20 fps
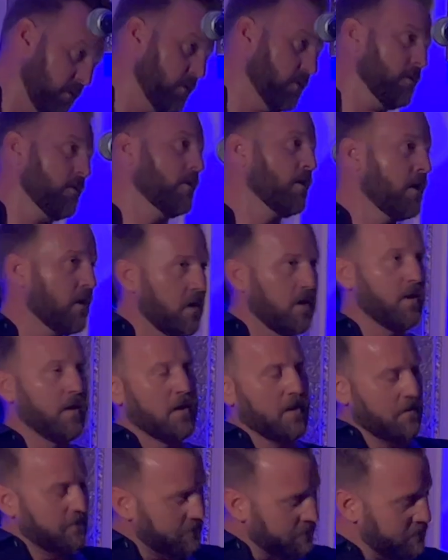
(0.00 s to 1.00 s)
Mika,
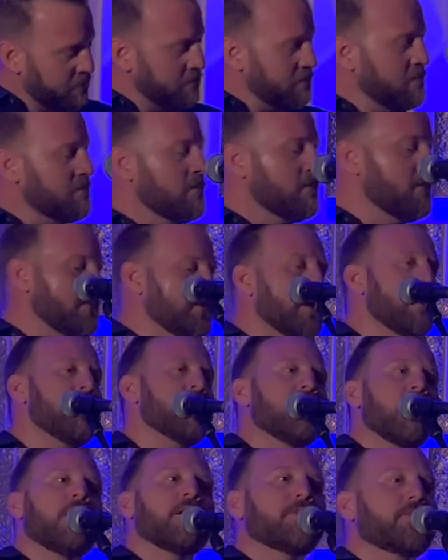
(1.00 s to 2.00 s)
get him to
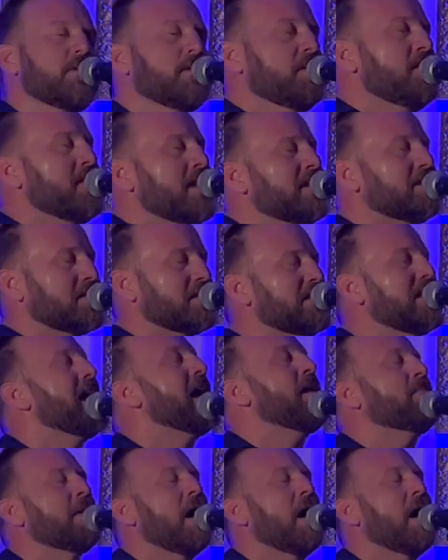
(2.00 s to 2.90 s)
show you his fingertips,